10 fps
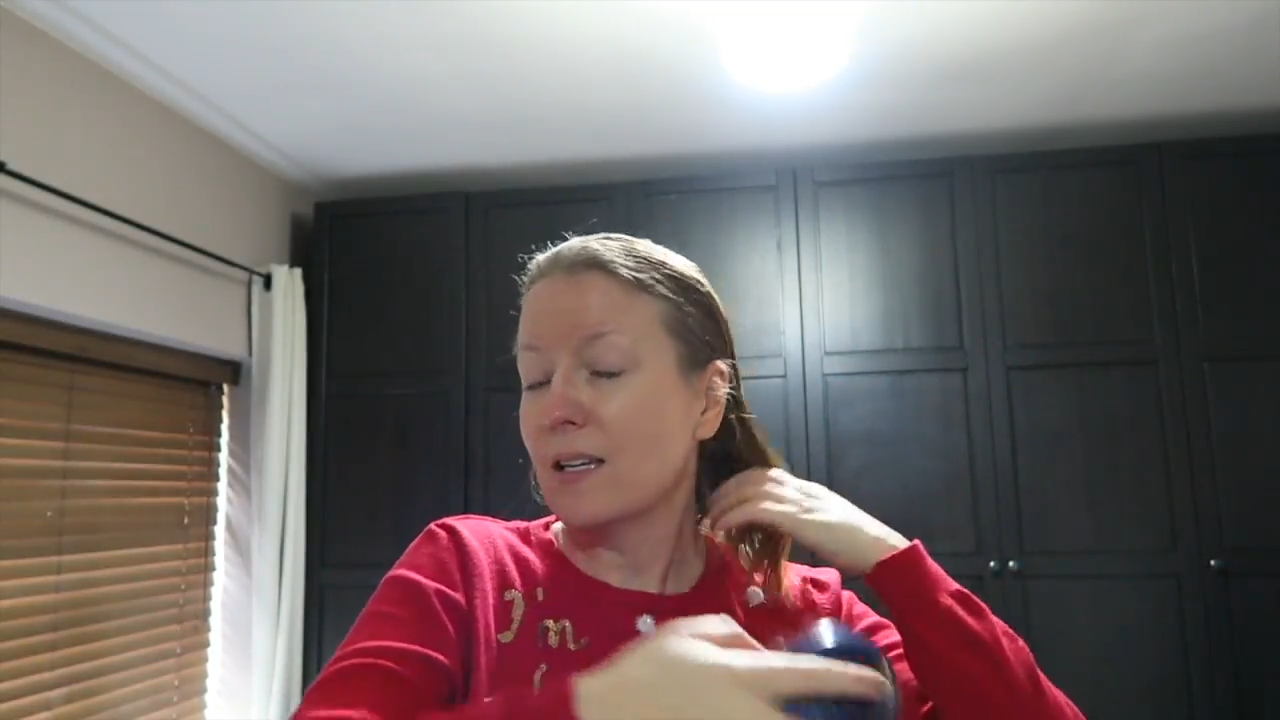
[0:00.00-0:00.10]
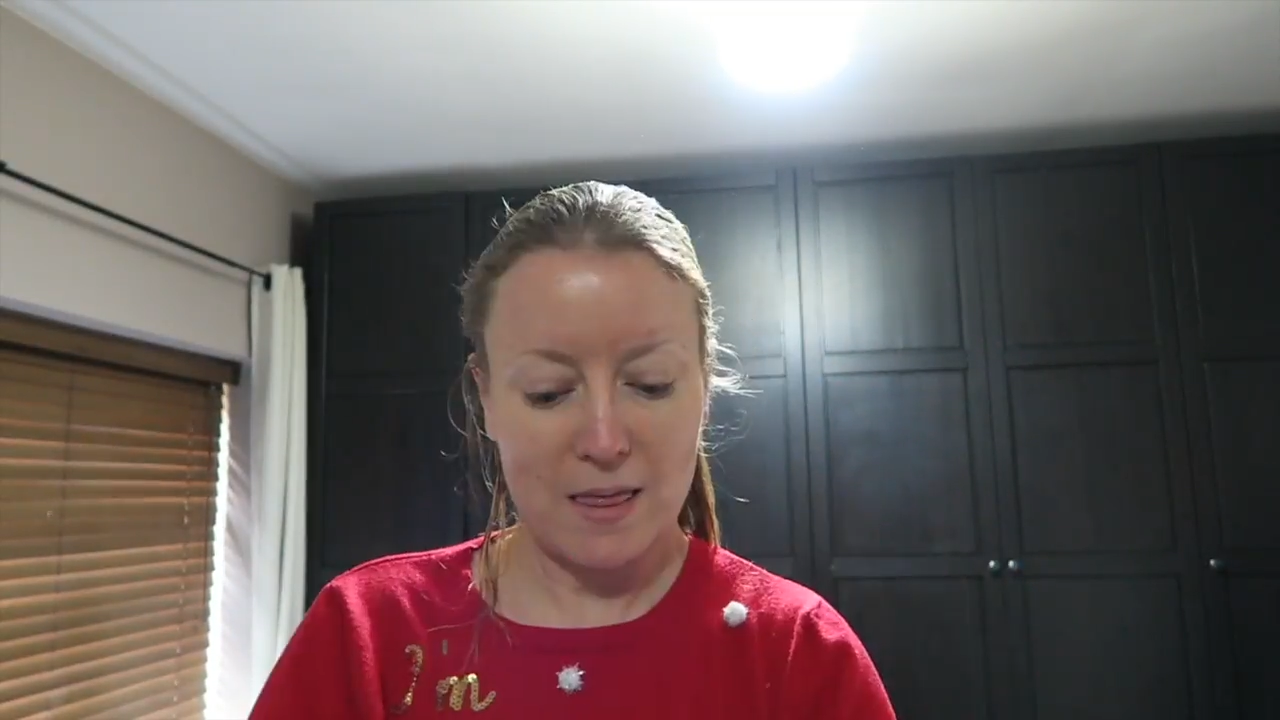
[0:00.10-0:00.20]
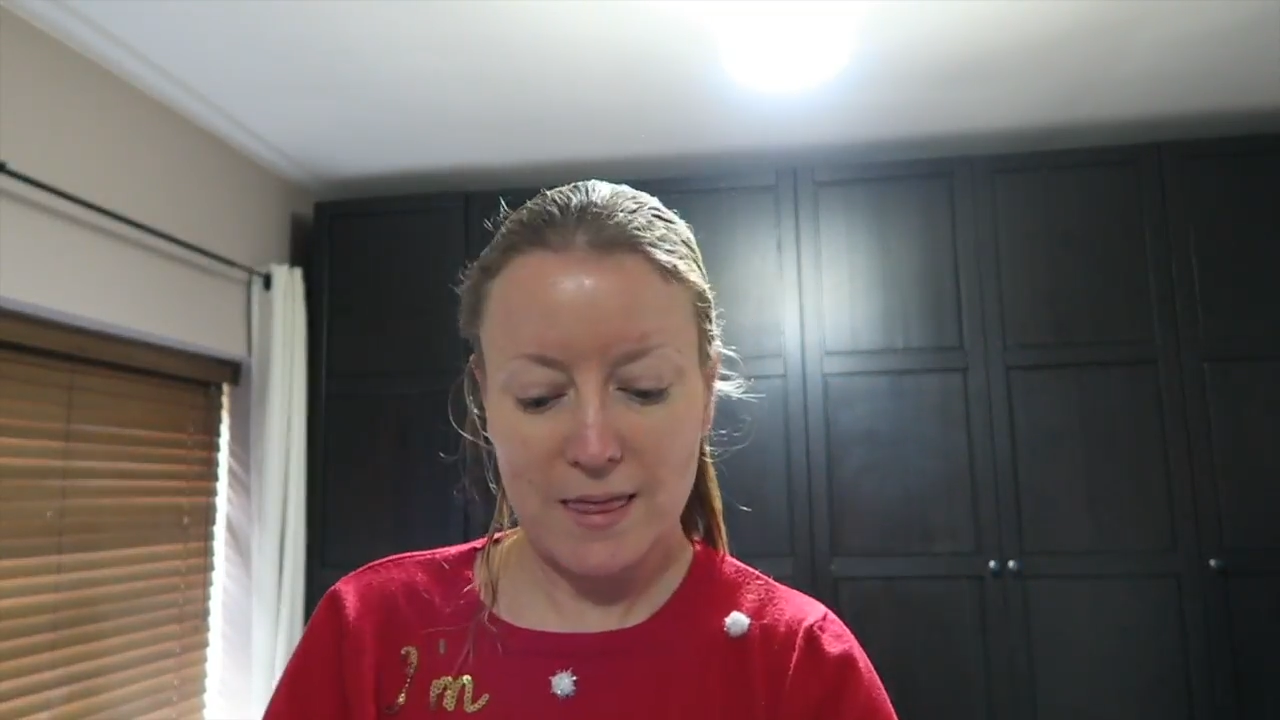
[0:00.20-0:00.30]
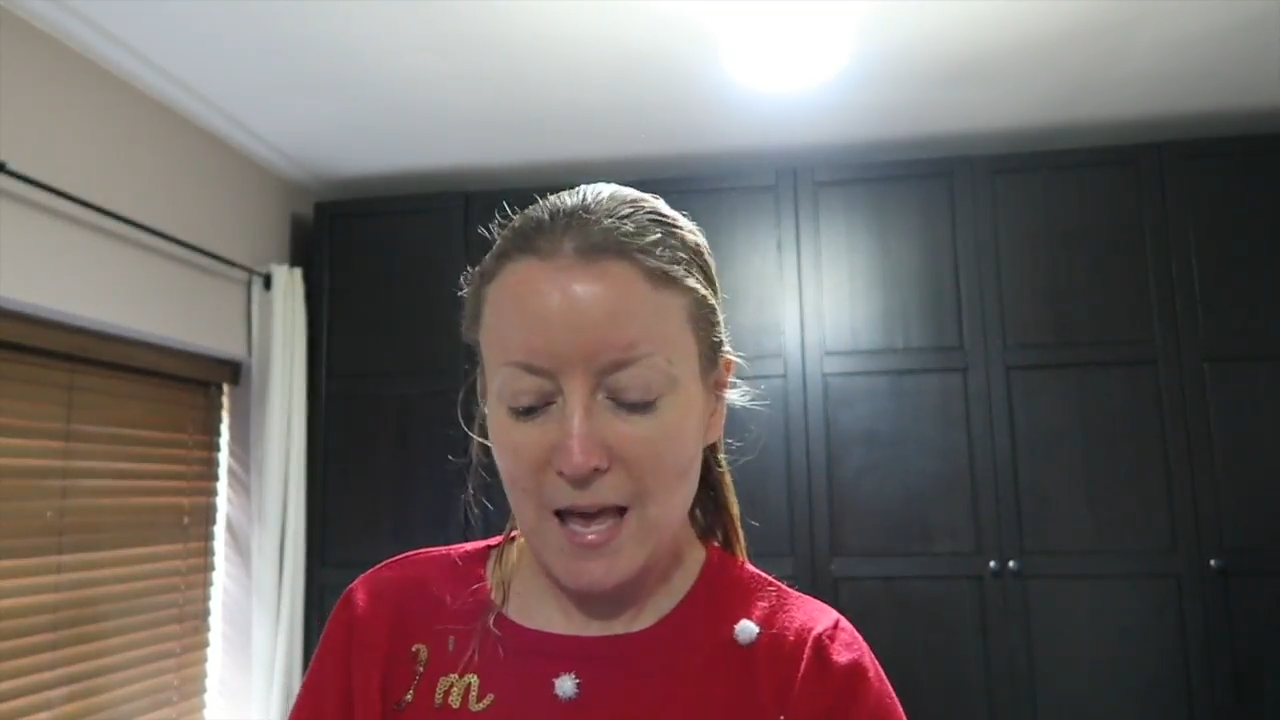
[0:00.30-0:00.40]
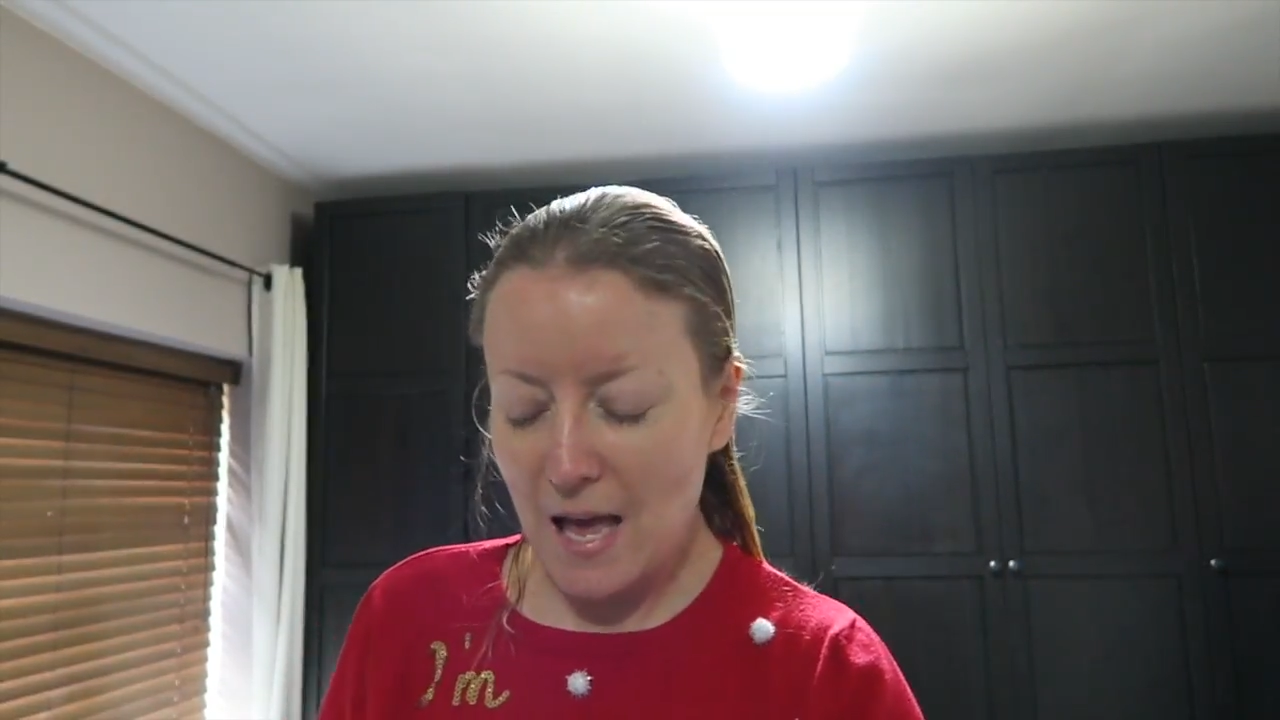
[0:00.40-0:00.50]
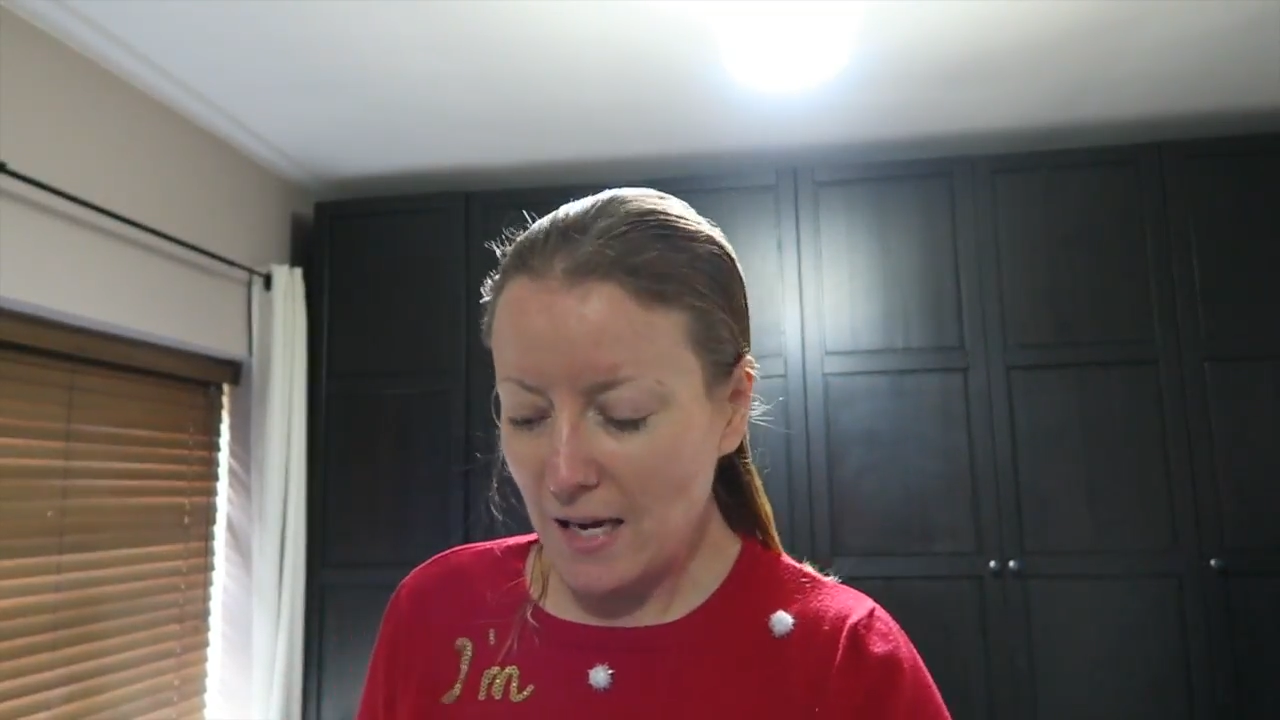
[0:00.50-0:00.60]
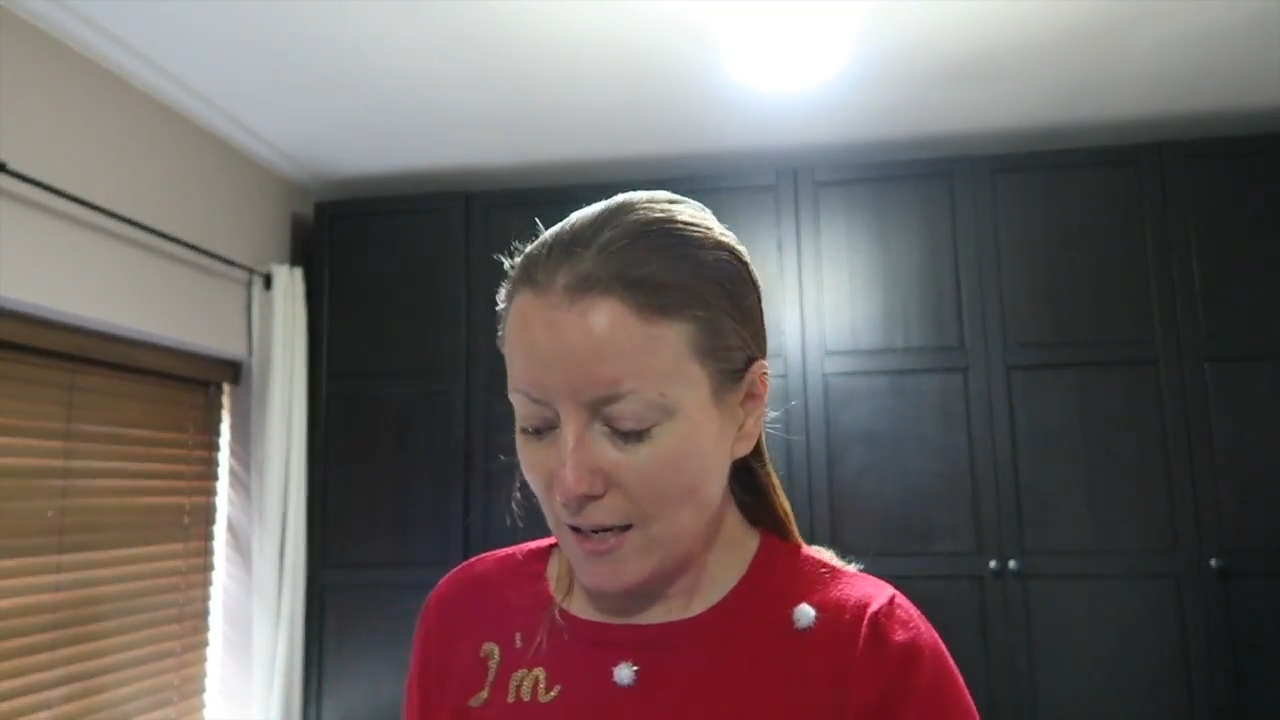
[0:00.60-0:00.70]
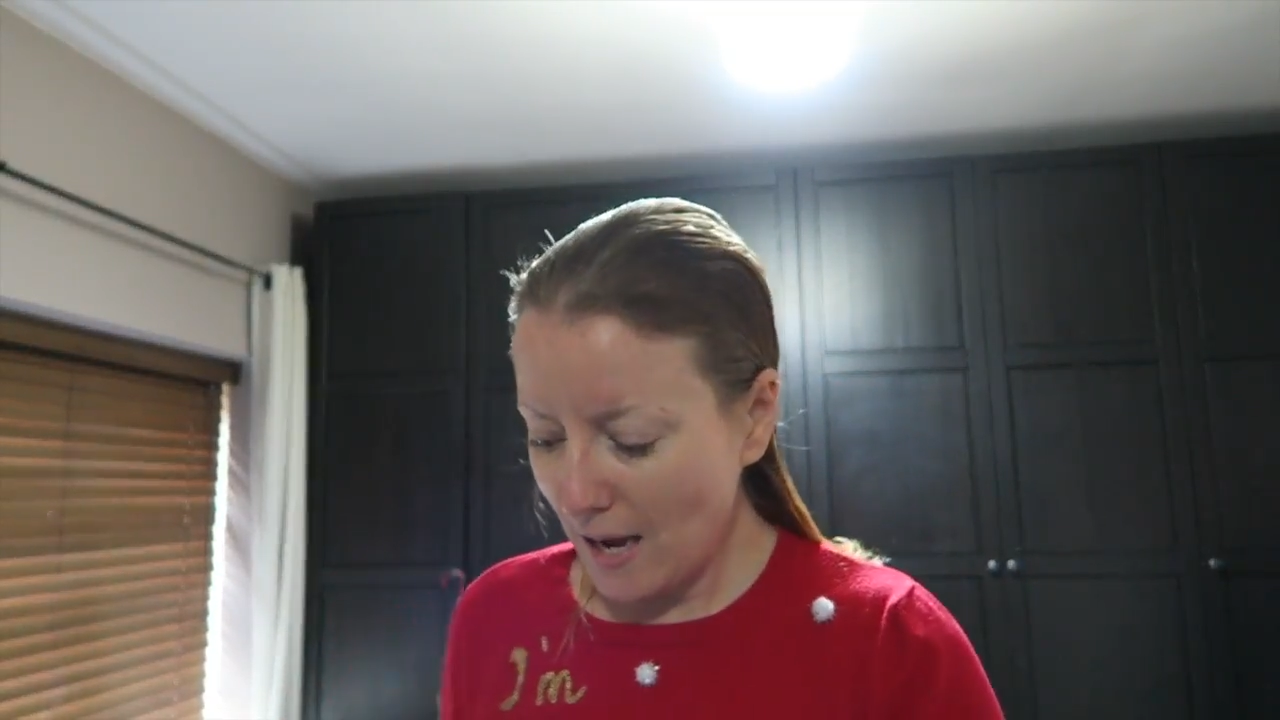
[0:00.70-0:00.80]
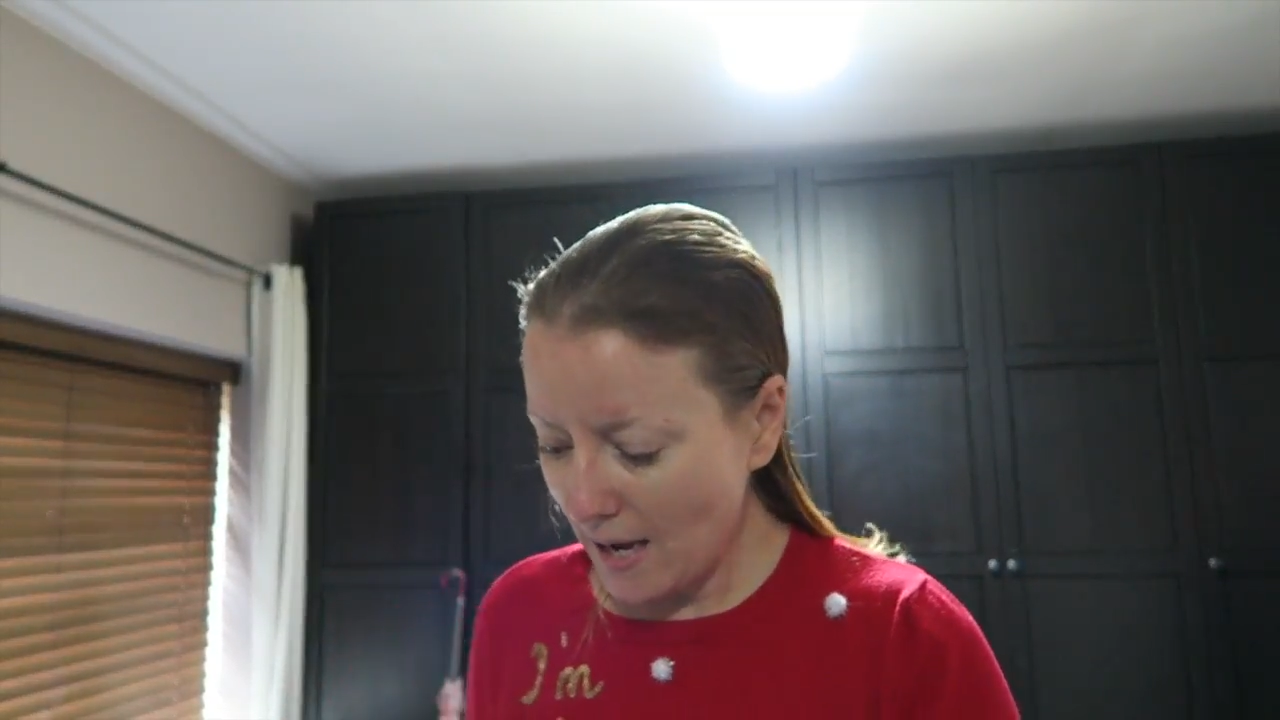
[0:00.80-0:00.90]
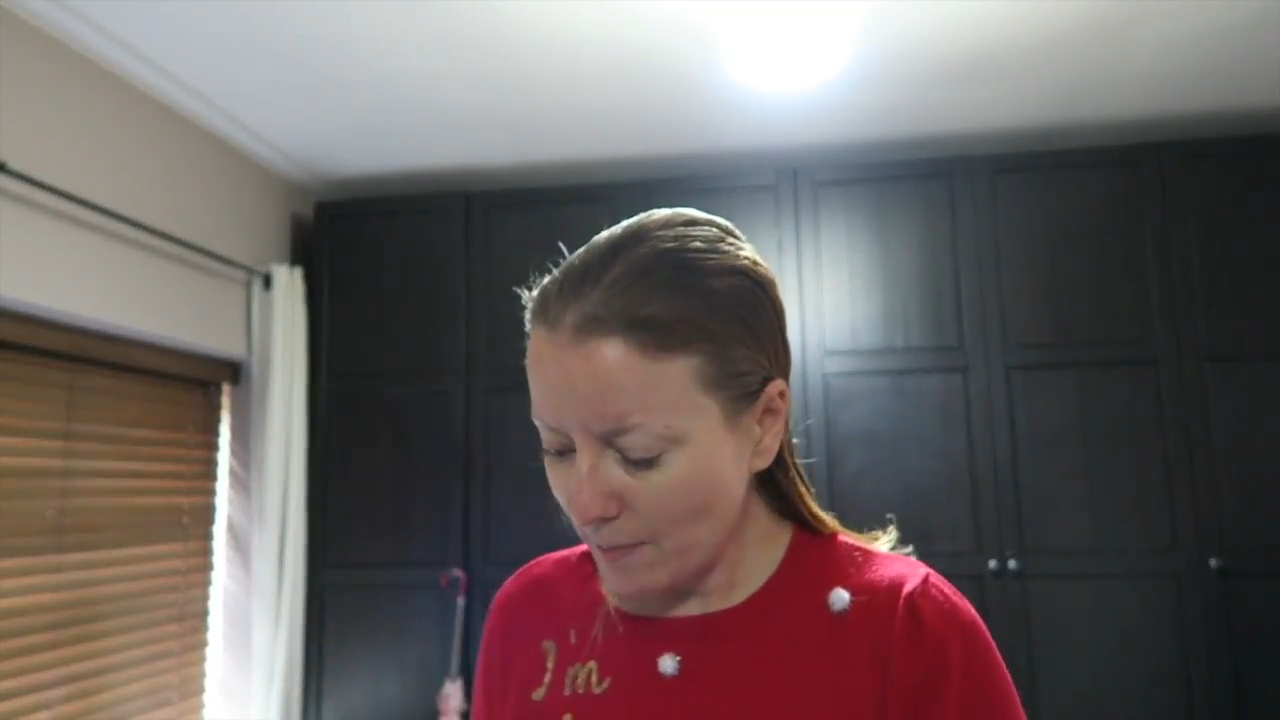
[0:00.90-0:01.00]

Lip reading: And then I